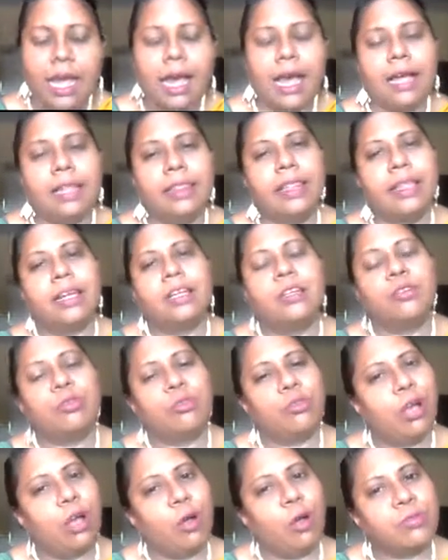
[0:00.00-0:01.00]
and there are
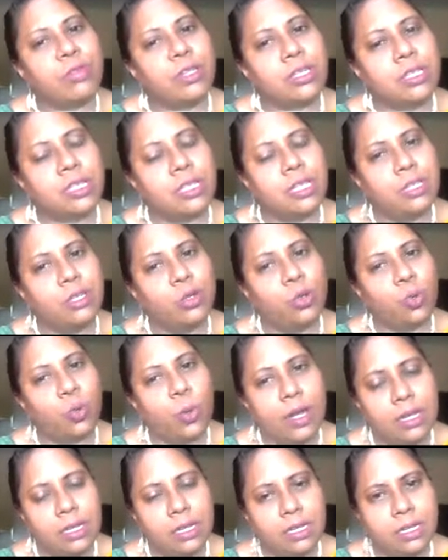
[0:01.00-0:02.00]
two houses in it.
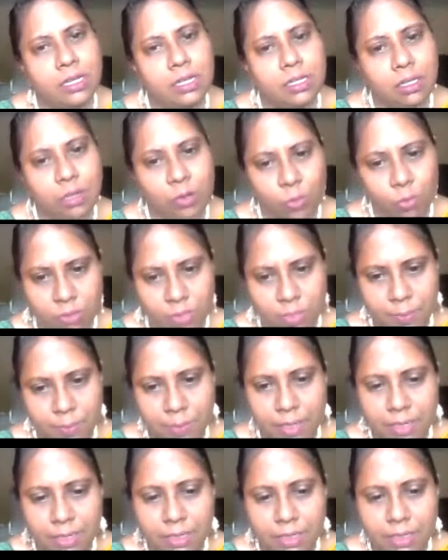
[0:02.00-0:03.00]
One is the Lok
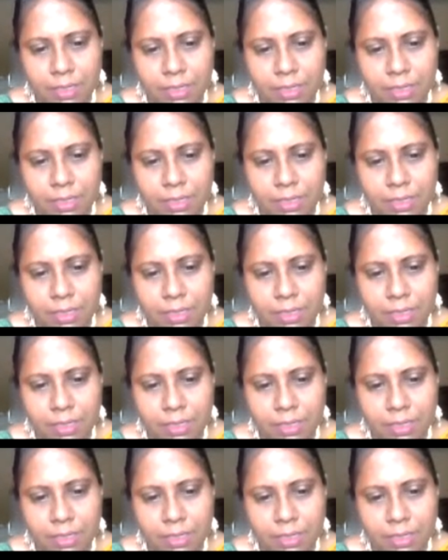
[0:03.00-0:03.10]
Sabha,